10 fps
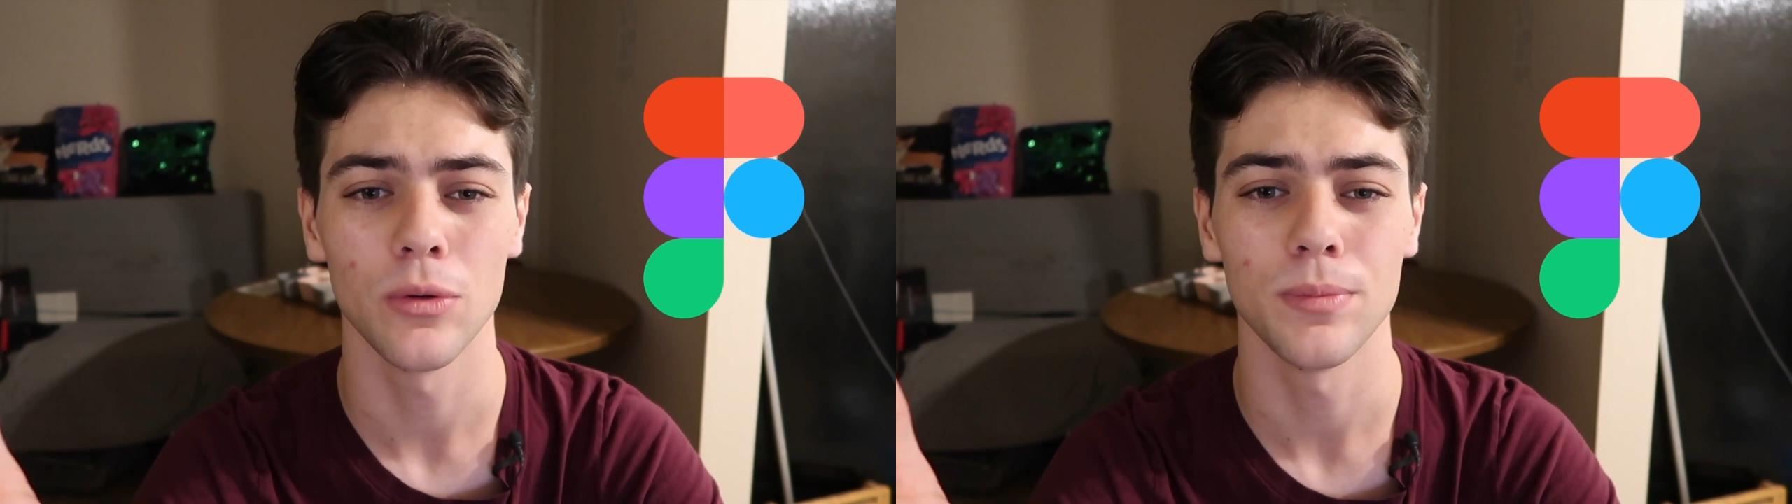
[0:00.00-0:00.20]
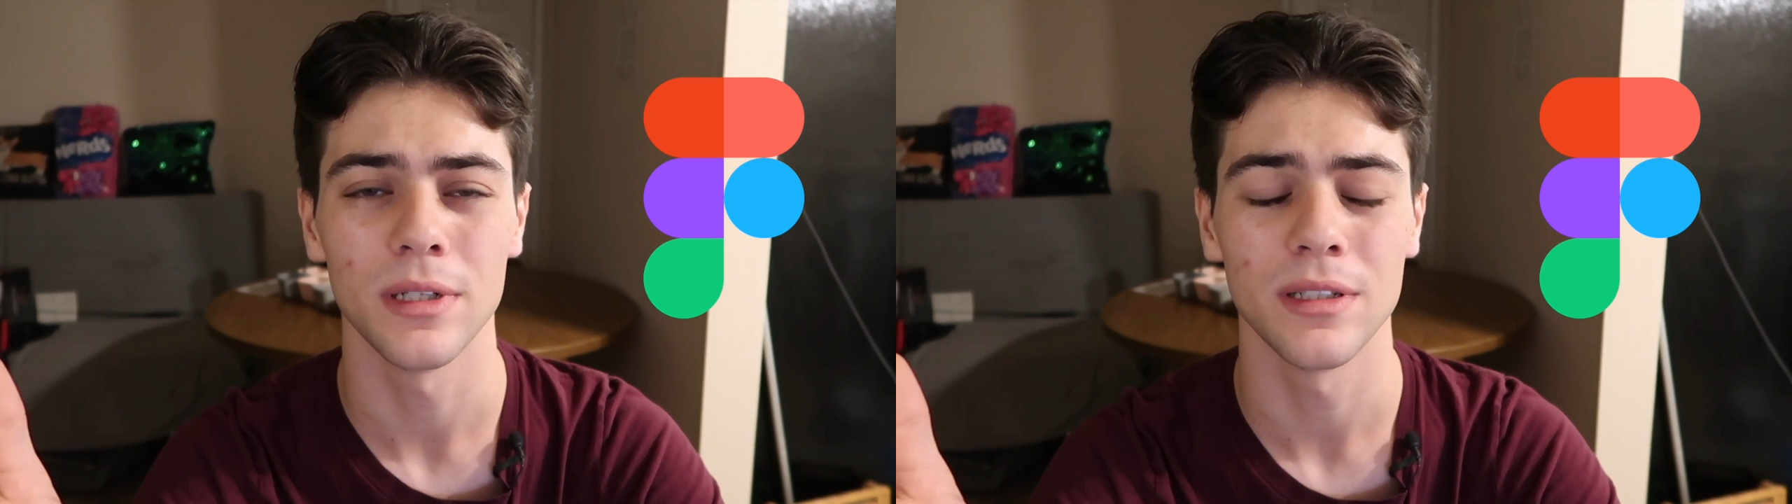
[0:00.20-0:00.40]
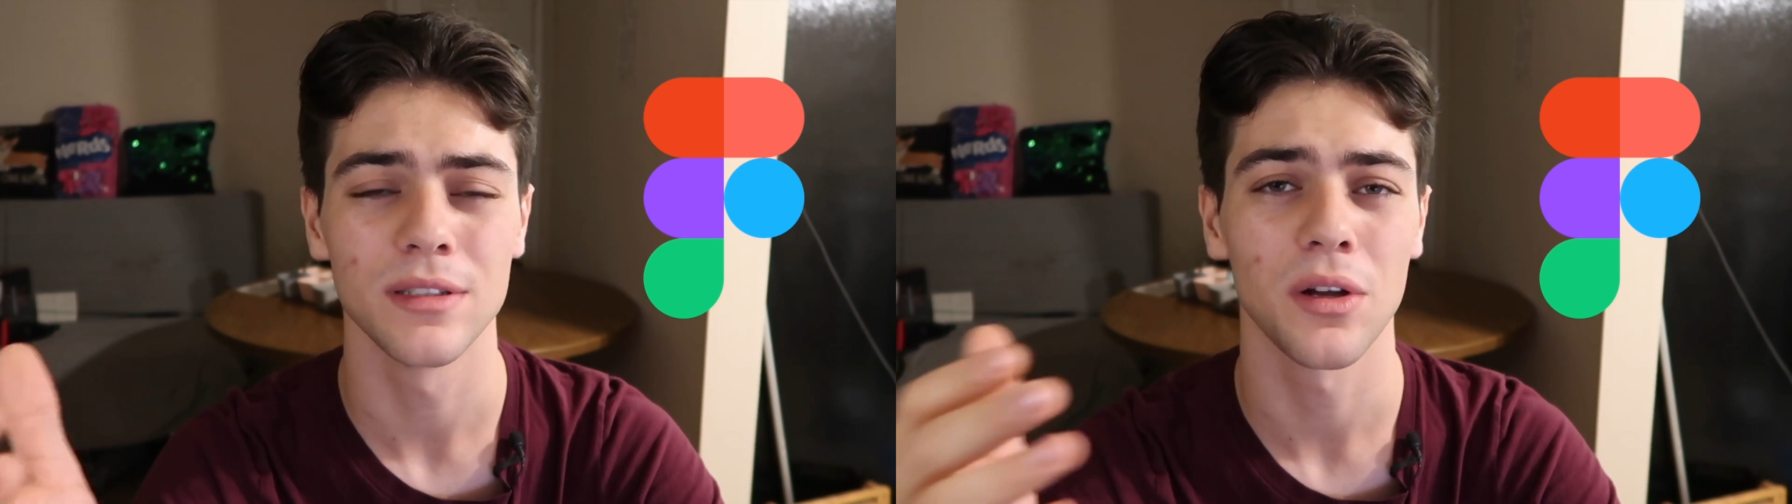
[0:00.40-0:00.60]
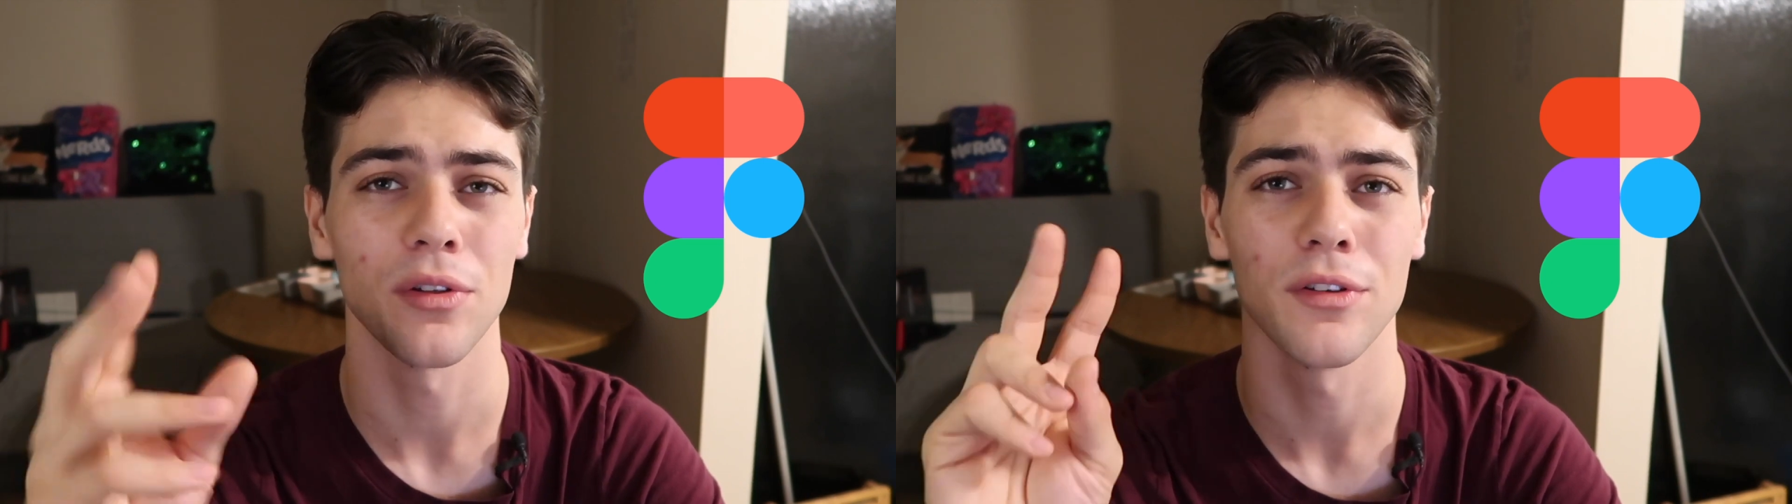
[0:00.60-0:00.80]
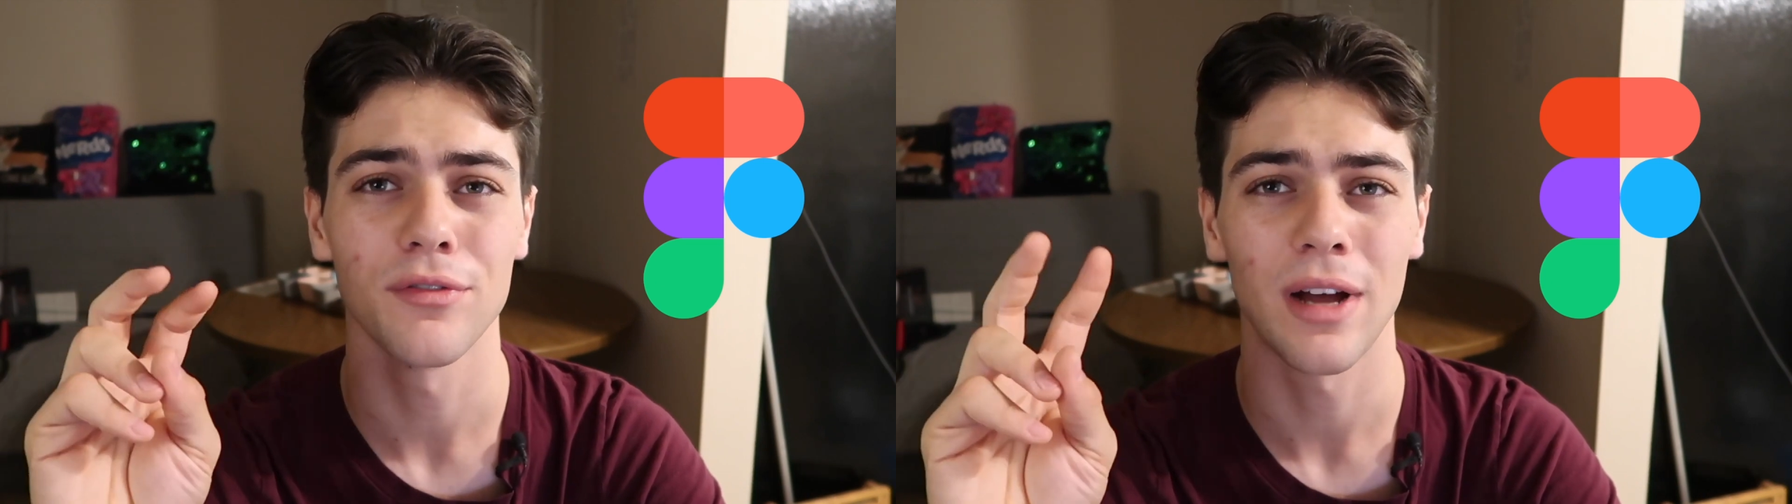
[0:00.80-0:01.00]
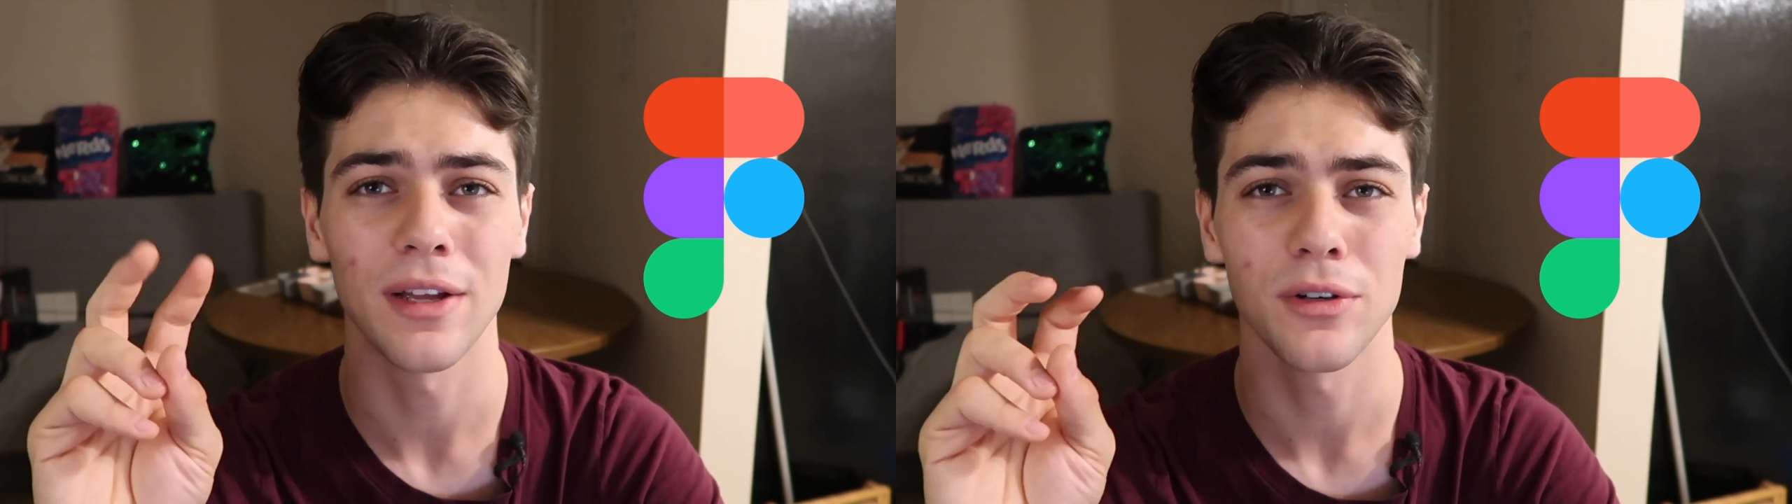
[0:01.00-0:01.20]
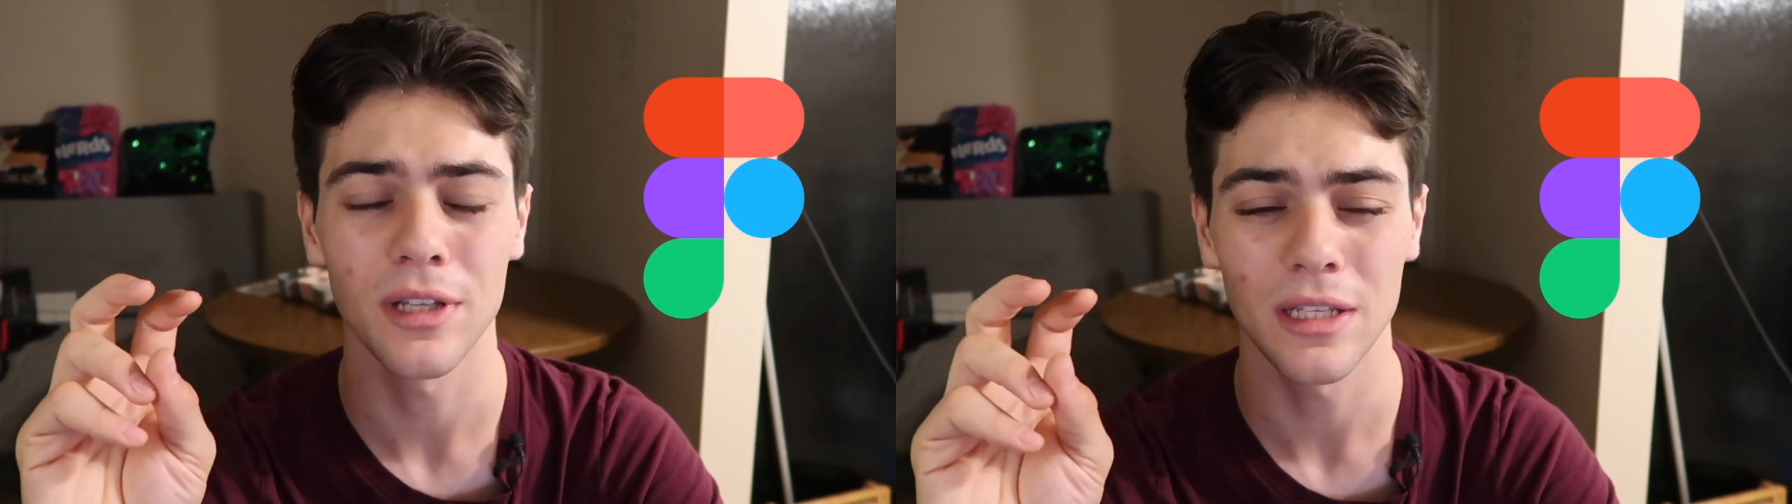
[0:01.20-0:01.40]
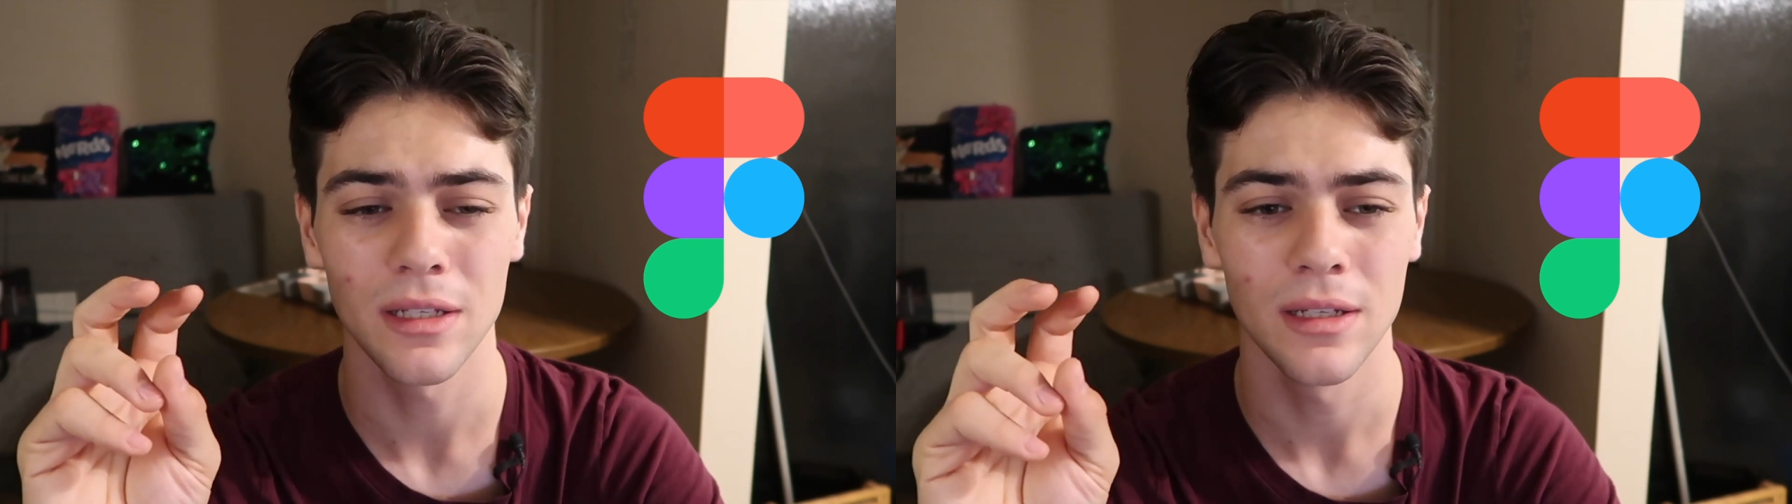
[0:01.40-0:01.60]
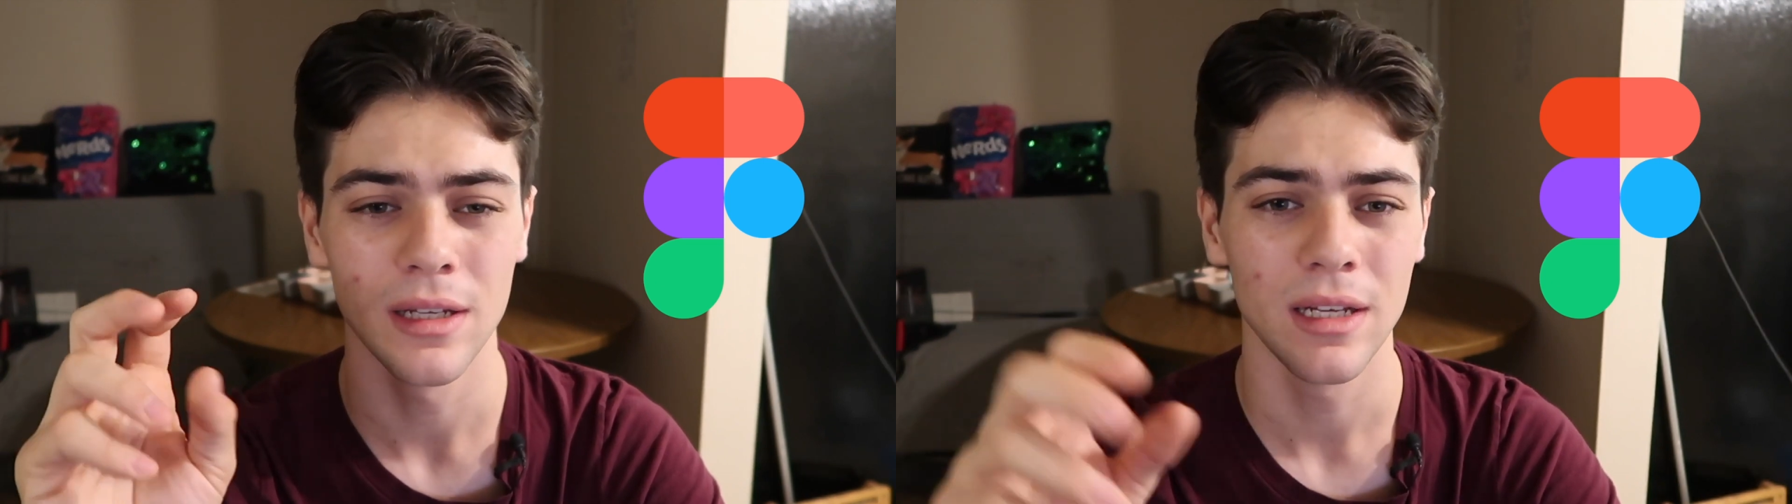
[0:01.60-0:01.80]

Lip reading: open is called the file key.